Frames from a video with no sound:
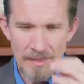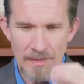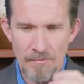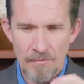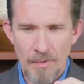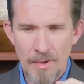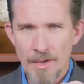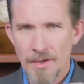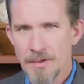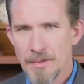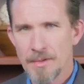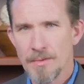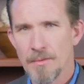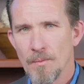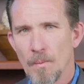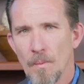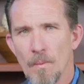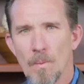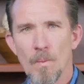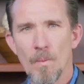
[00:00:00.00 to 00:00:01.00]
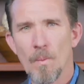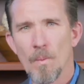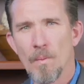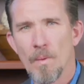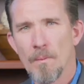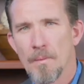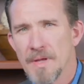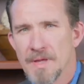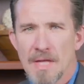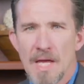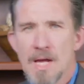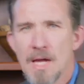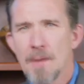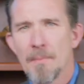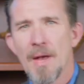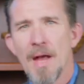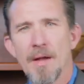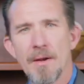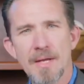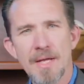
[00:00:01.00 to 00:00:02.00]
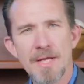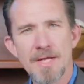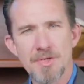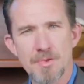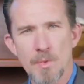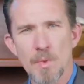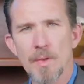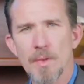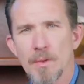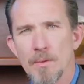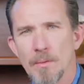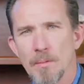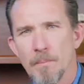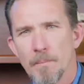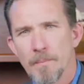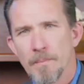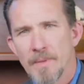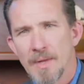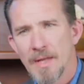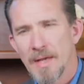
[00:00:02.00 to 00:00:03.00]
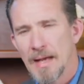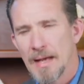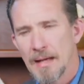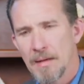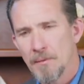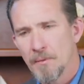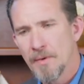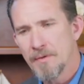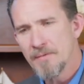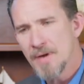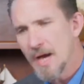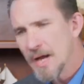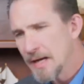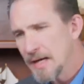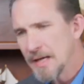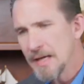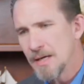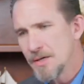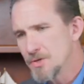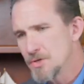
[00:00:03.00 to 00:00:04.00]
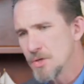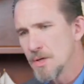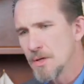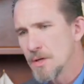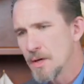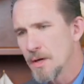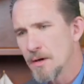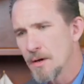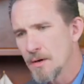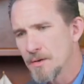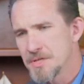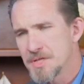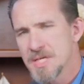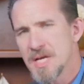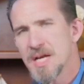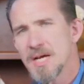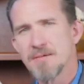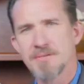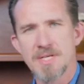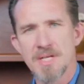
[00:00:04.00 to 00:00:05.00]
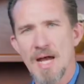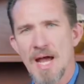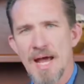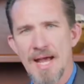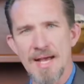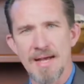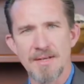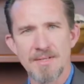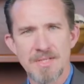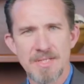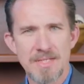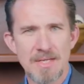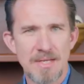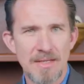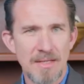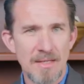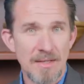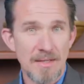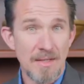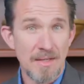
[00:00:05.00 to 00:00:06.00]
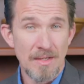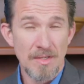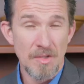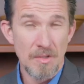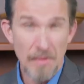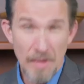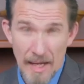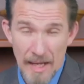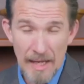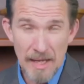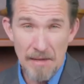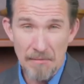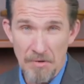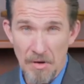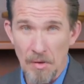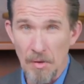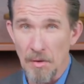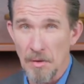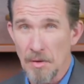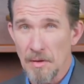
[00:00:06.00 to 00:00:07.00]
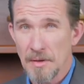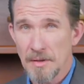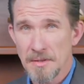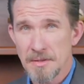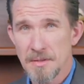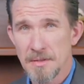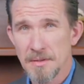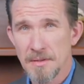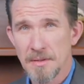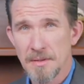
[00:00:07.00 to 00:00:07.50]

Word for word: Friend, when we think about Israel, we've got to each look at ourselves and ask, do I have a heart